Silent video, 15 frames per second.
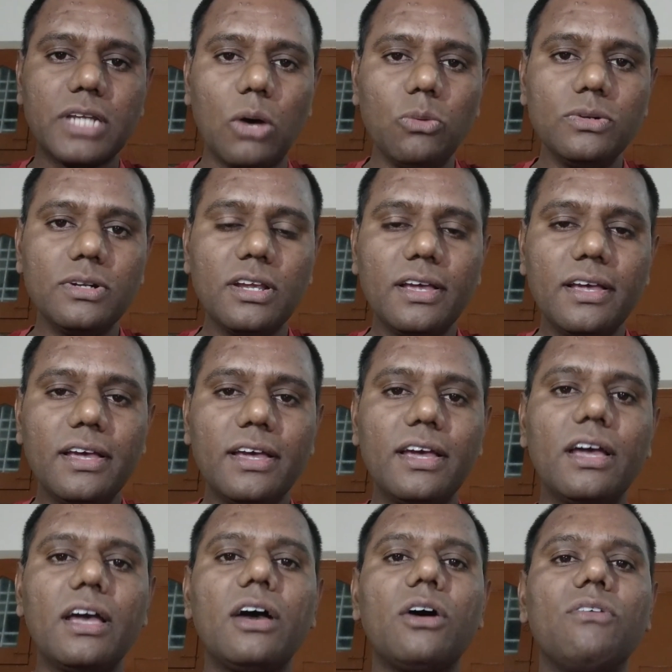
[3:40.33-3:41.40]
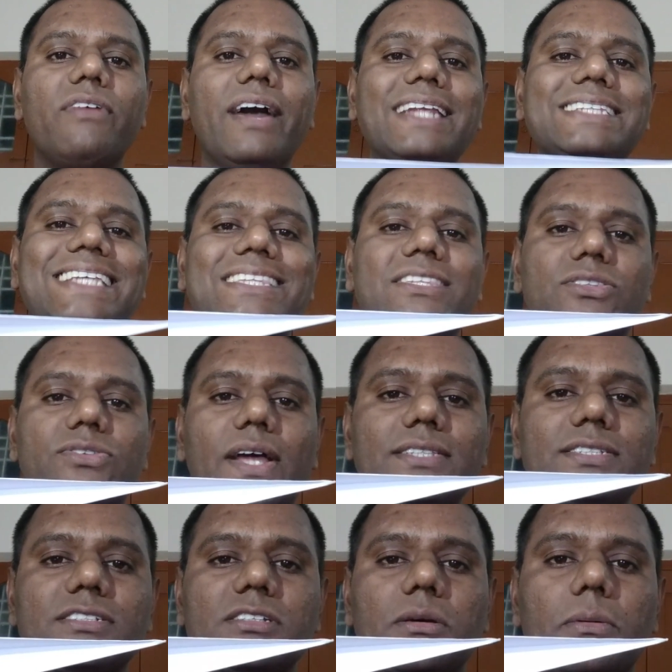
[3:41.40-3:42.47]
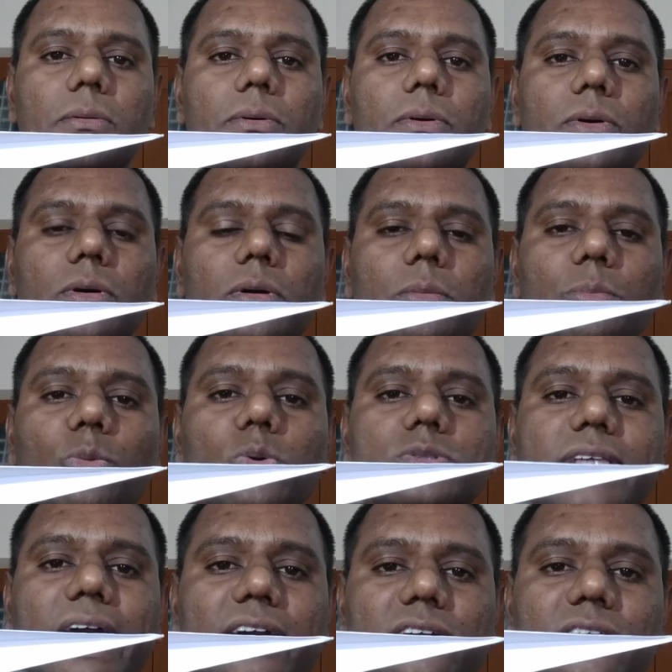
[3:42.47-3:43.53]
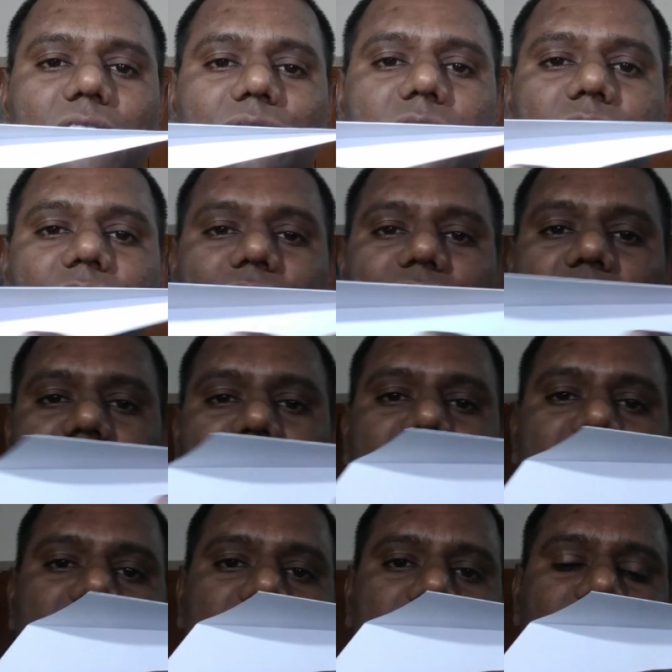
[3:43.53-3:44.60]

down, whereas the thrust moves the aircraft front.